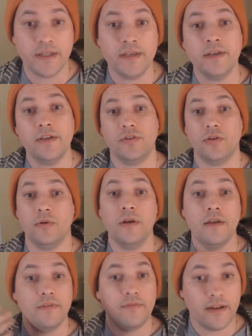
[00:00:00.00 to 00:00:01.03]
So
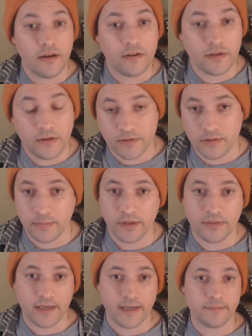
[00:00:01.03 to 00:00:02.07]
Fanon talks about
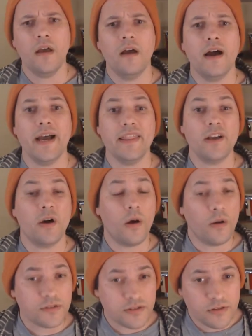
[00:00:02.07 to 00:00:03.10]
that. I think
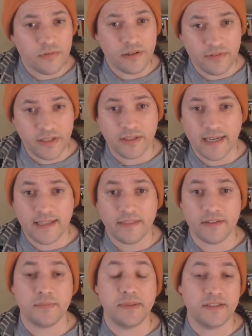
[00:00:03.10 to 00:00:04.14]
also when we look at the
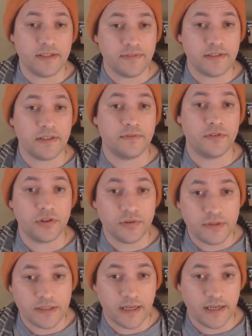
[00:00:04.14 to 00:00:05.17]
specifics of
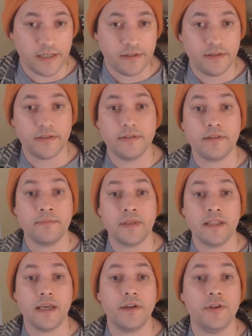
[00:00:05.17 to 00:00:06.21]
suicide, this is something
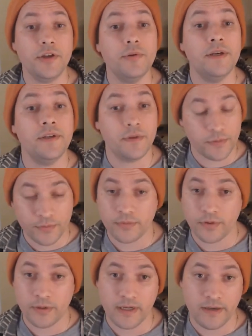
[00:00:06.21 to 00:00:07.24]
that Huey Newton wrote
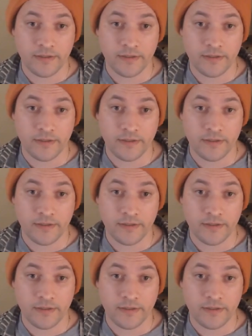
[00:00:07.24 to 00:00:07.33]
about in